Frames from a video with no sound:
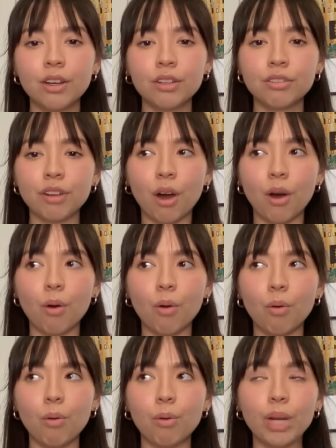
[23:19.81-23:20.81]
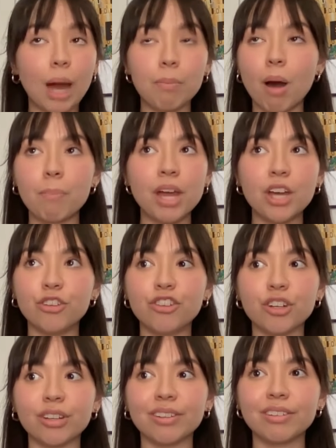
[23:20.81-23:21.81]
So, yeah, Pompeii is
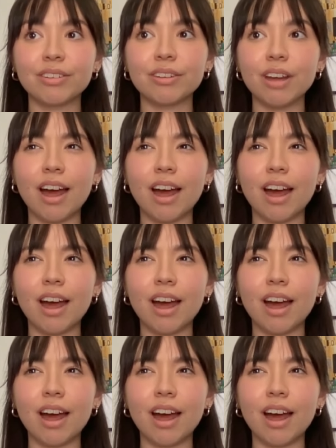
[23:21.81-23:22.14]
just,